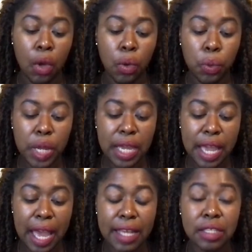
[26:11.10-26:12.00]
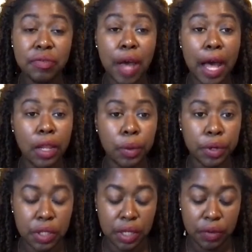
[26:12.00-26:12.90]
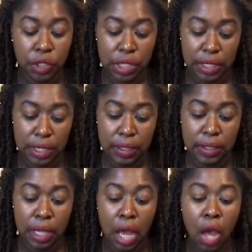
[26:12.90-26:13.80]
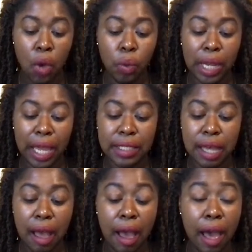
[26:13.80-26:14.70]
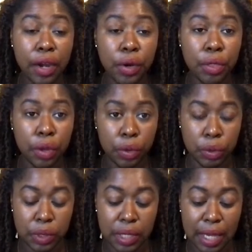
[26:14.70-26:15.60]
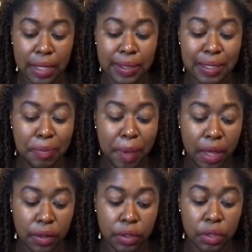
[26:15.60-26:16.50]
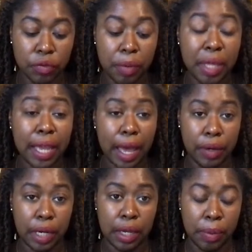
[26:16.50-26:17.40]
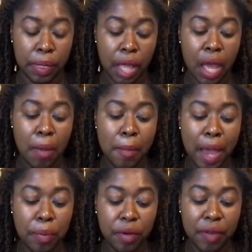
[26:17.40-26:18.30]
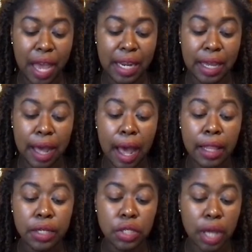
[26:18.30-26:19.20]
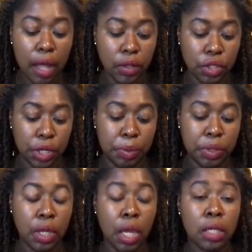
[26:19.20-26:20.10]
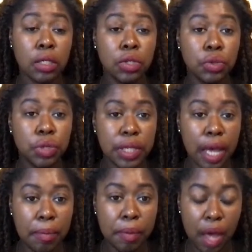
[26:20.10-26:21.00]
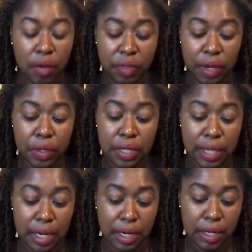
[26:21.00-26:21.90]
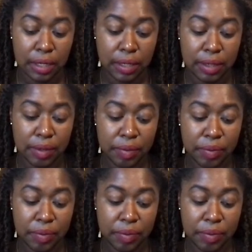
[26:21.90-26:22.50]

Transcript: we as followers of Jesus would like to honor those expelled from the county by providing college scholarships to some of their descendants.